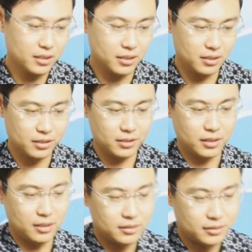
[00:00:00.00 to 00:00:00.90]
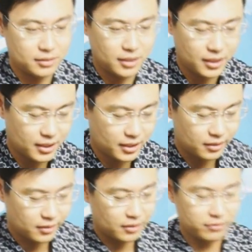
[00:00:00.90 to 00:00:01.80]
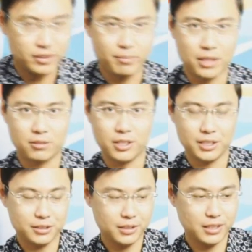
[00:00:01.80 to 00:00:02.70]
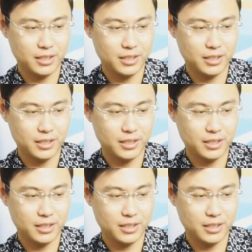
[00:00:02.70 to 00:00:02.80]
here is football radio.